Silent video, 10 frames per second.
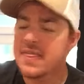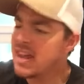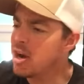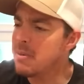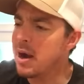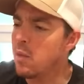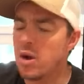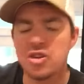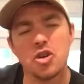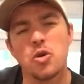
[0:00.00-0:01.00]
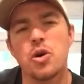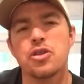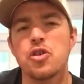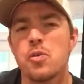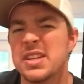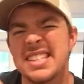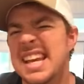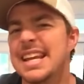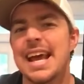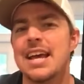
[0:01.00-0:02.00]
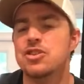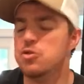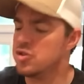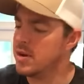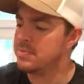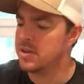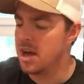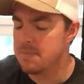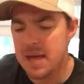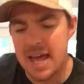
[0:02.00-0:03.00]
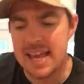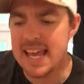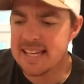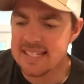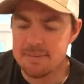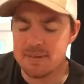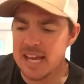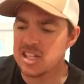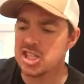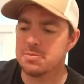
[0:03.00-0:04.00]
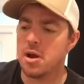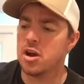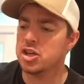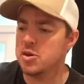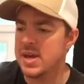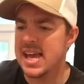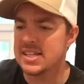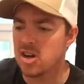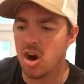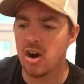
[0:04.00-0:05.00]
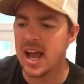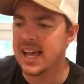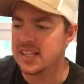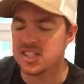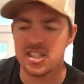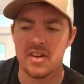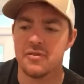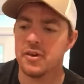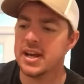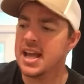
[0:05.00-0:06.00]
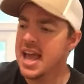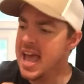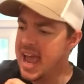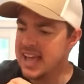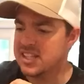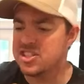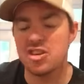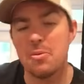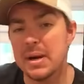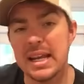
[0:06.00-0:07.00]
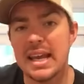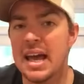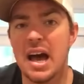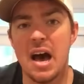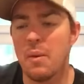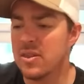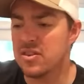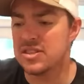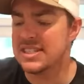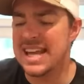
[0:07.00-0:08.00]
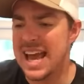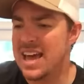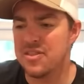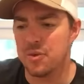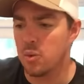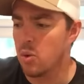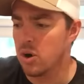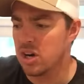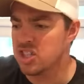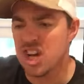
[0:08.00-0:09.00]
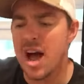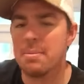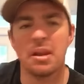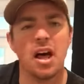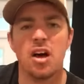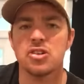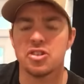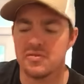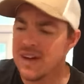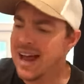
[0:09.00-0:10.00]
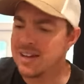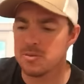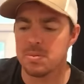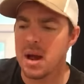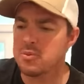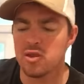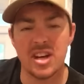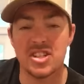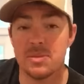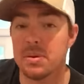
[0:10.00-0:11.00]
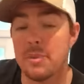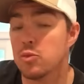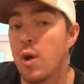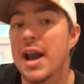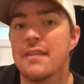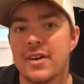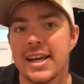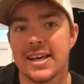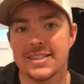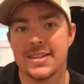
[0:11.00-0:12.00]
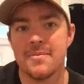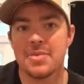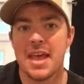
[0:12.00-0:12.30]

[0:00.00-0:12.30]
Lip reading: That no matter what you're going through, when Satan has you tripped up, he has temptations brought on you, he has heartache and suffering in so many, whether it's death or a job loss or financial problems, relationship problems, whatever it is,